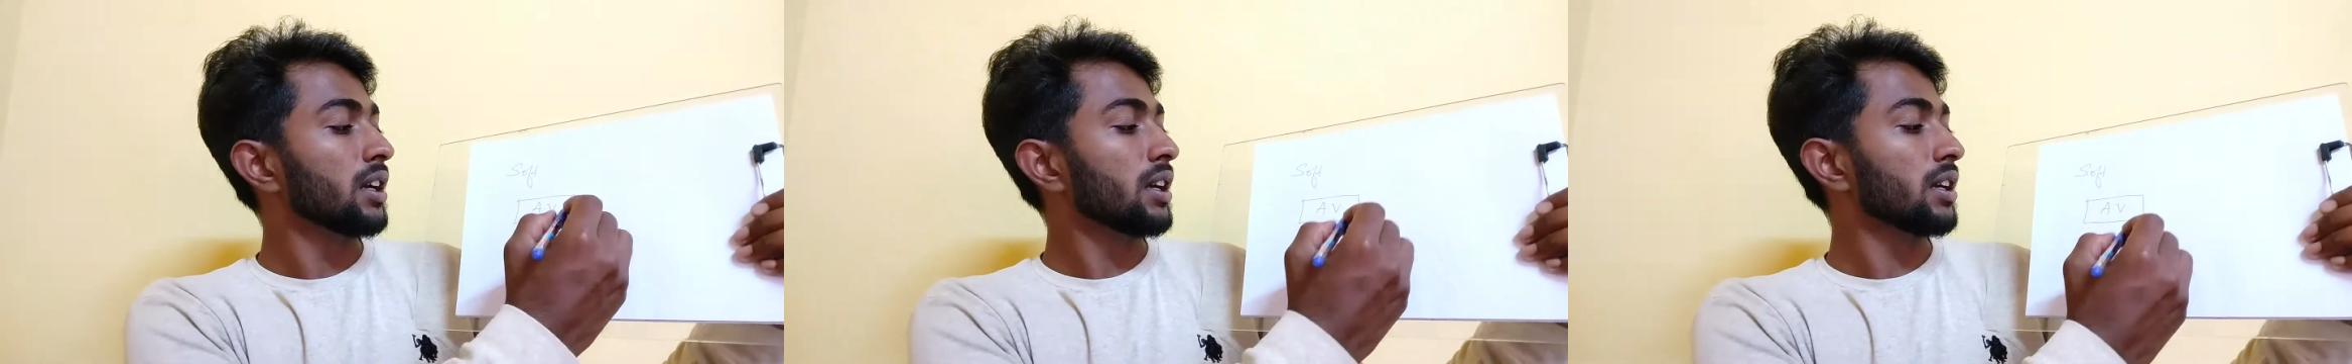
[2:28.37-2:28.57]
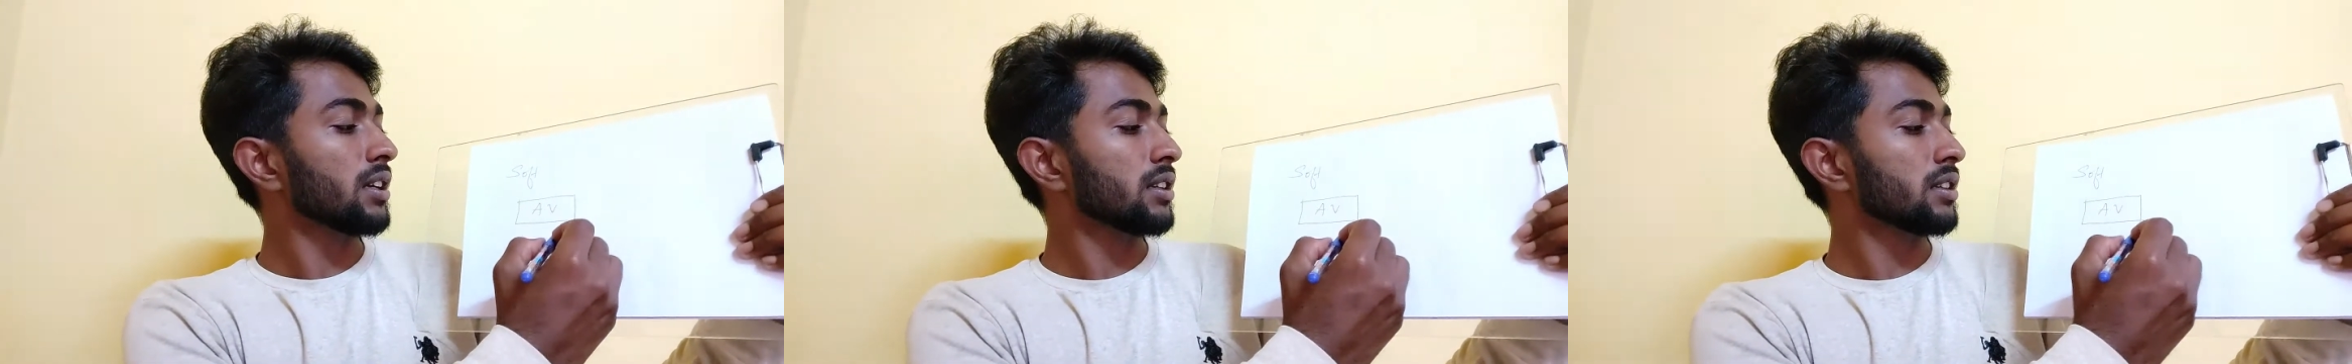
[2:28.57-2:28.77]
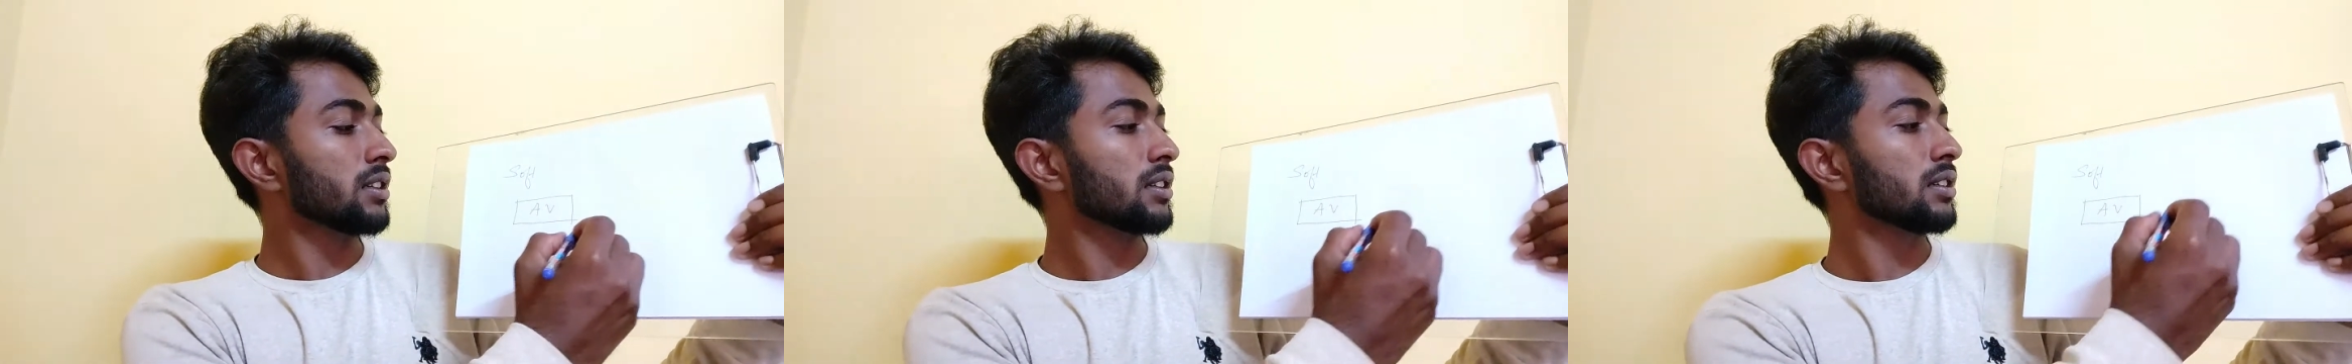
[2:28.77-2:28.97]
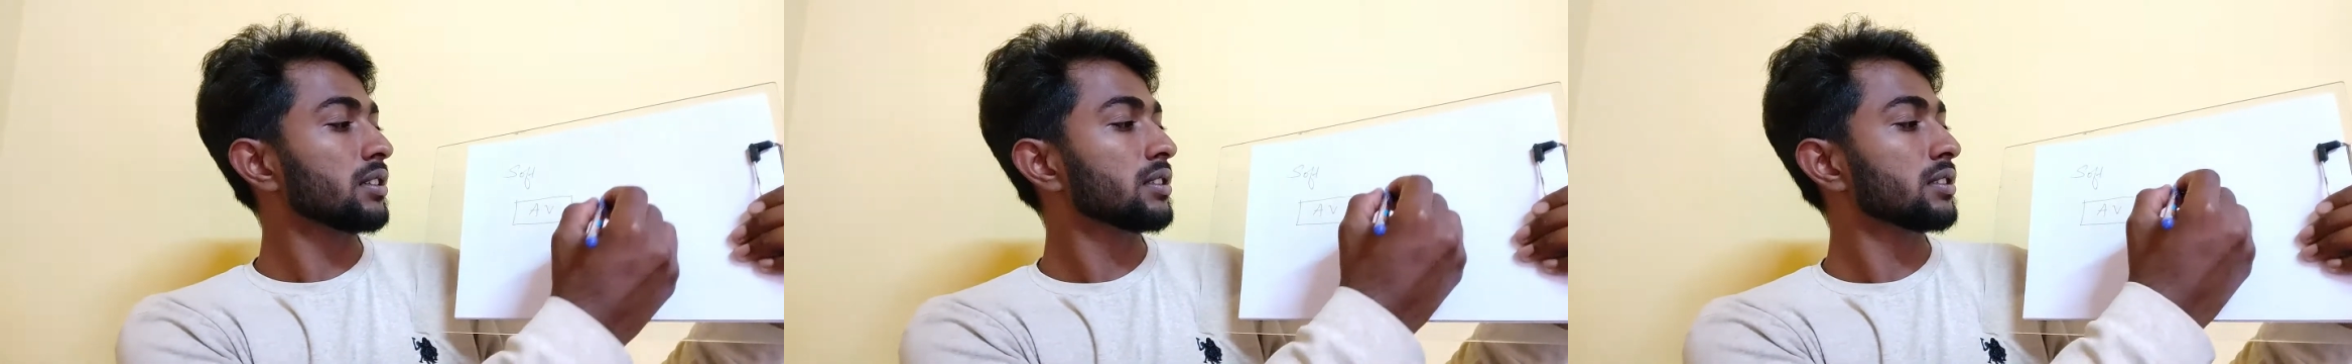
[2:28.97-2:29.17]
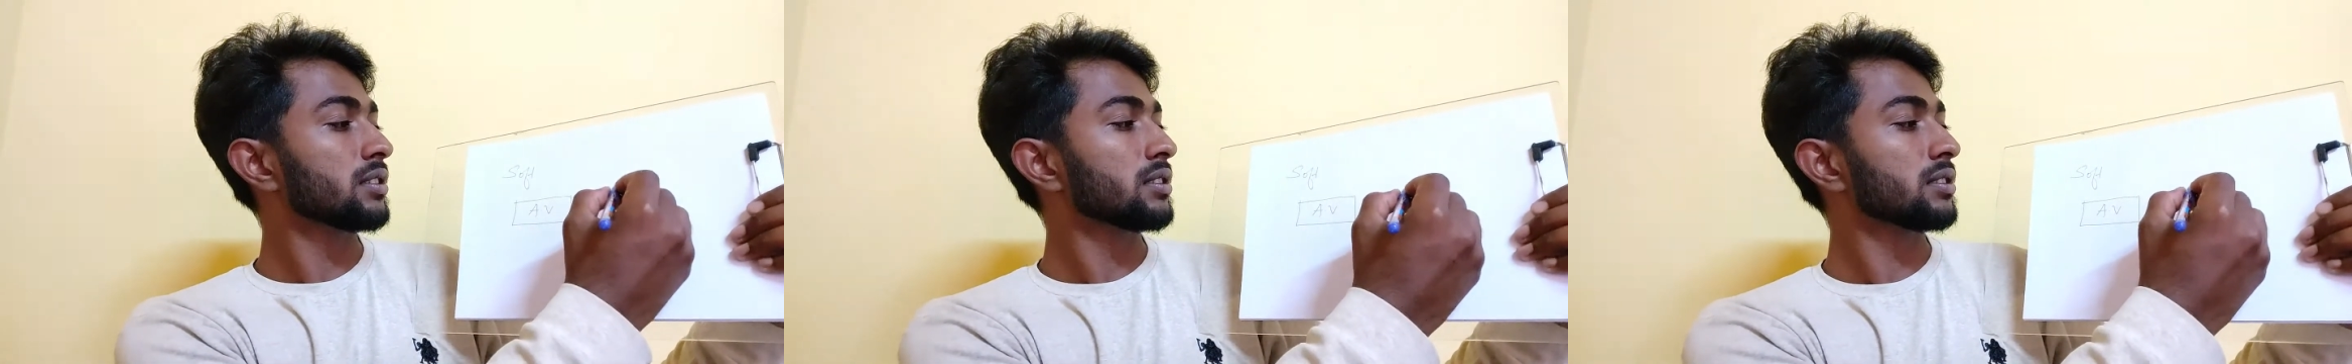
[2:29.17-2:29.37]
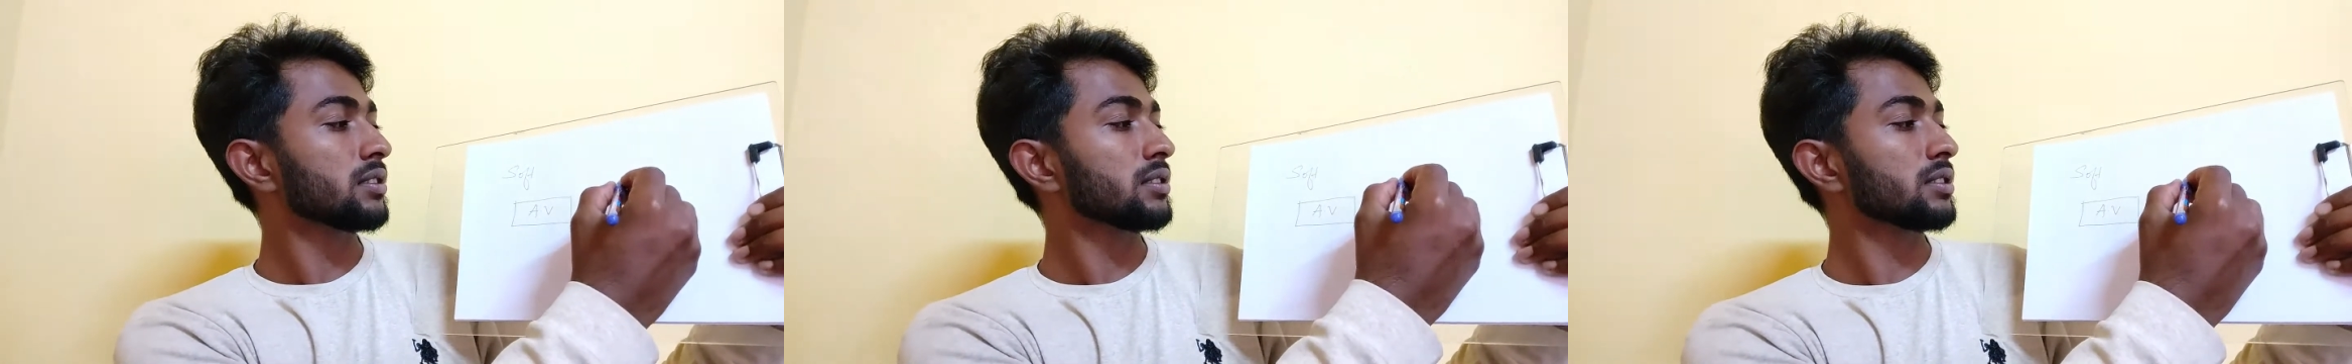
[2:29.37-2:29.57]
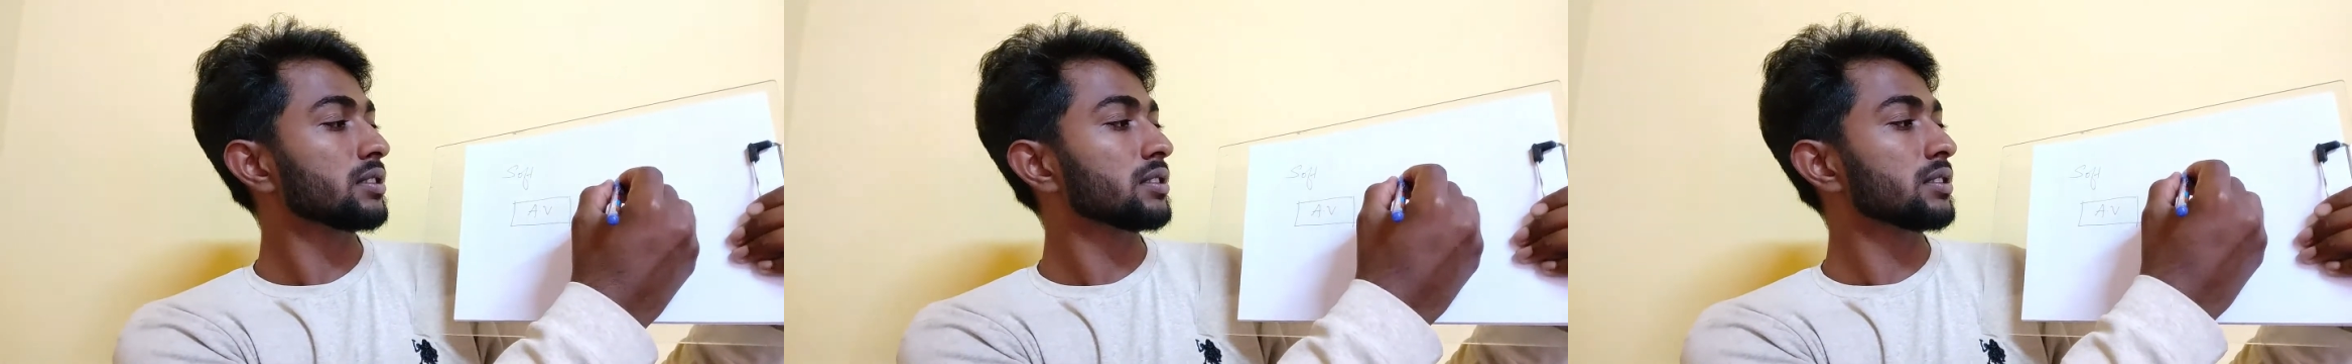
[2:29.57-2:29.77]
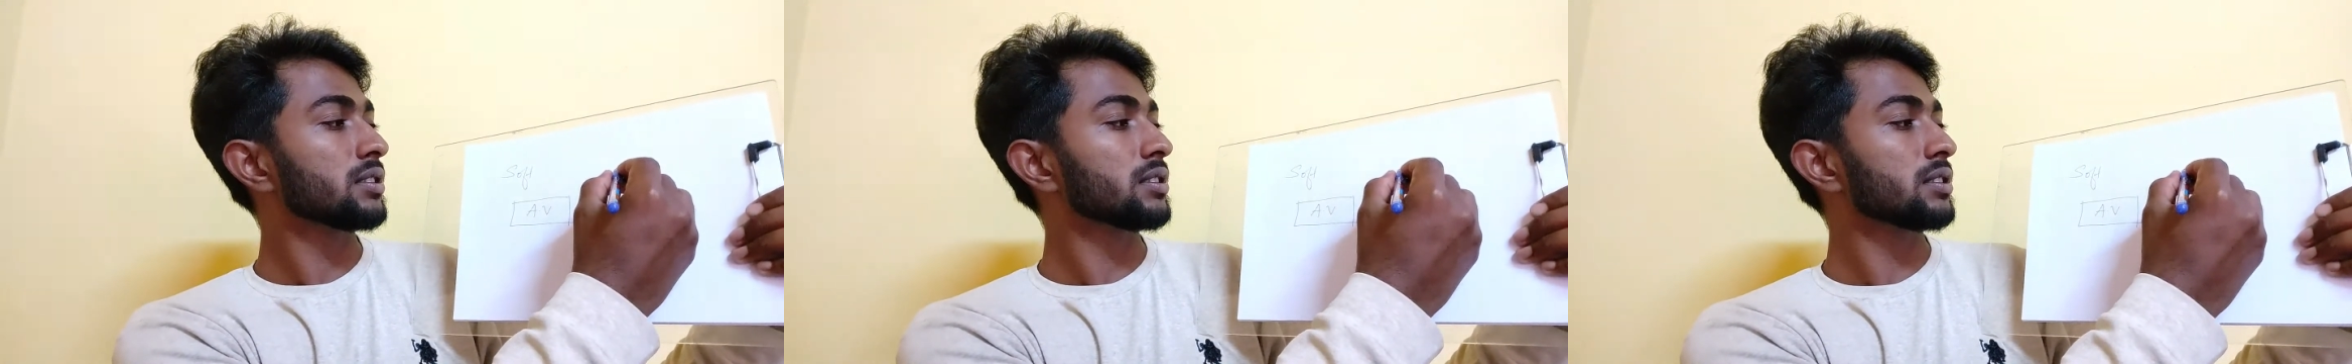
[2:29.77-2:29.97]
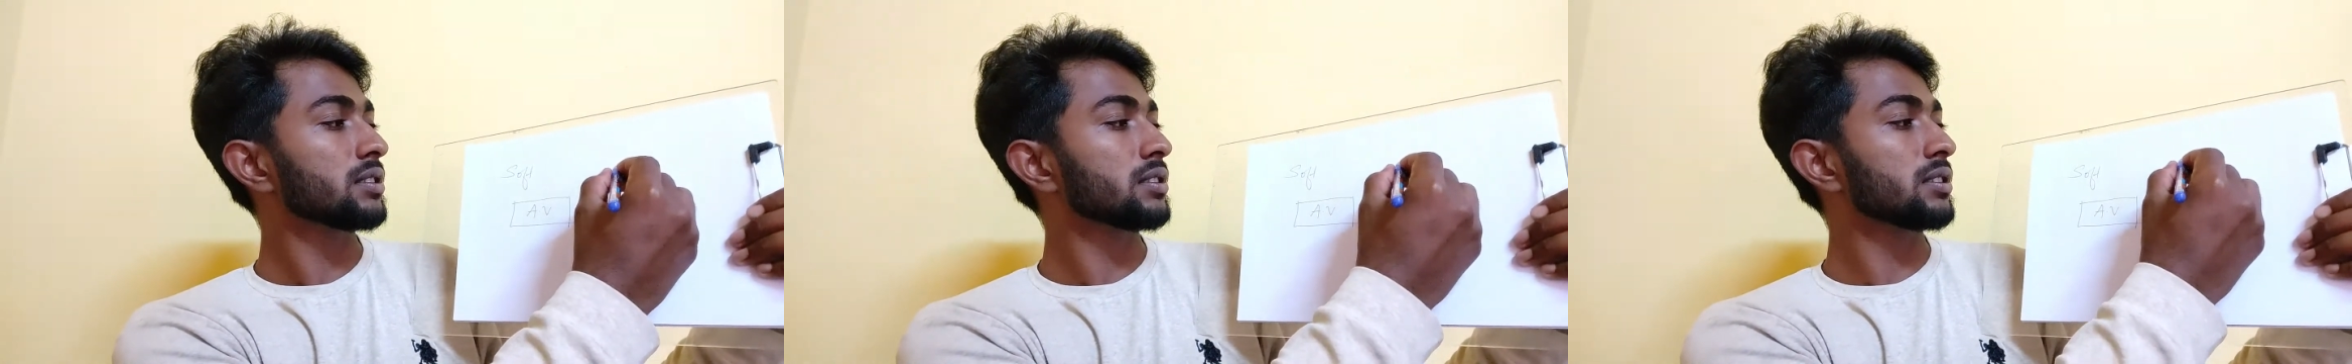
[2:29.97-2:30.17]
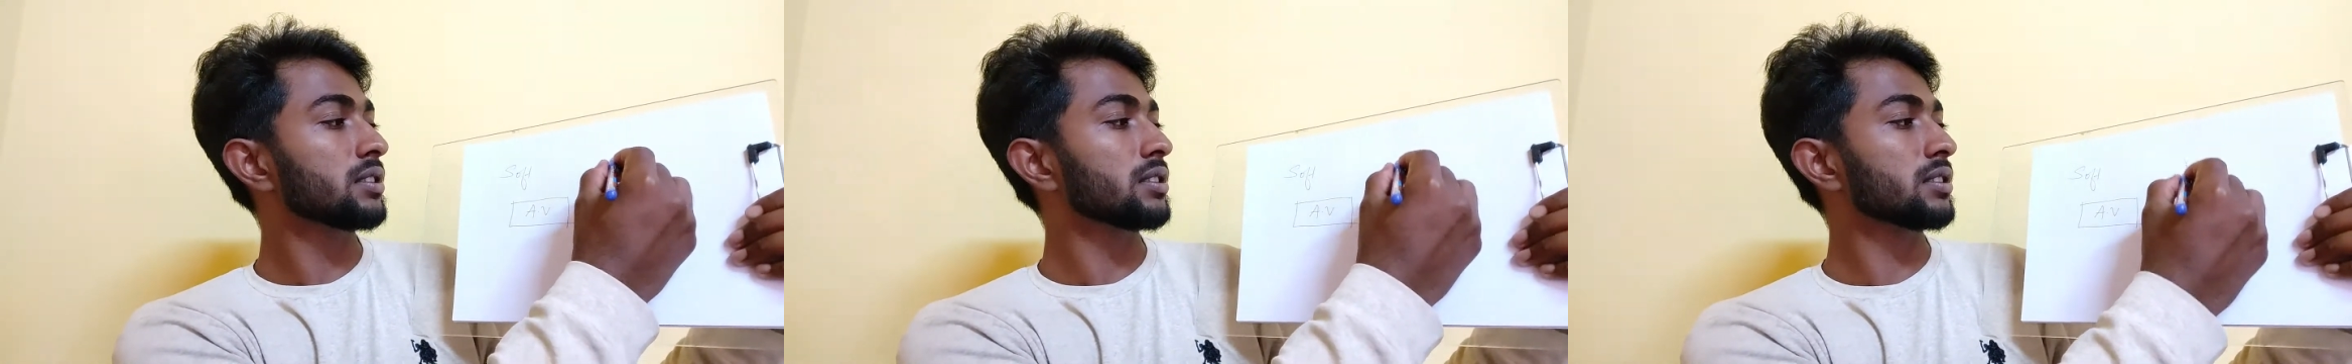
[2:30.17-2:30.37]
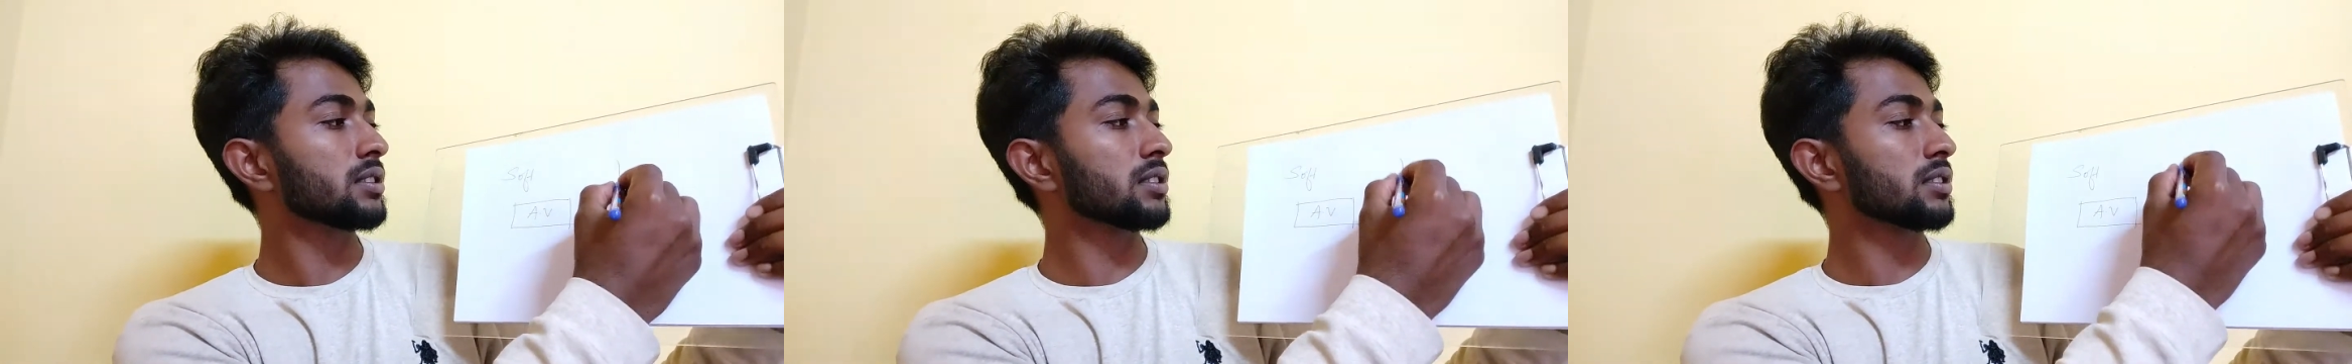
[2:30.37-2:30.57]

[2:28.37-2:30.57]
And this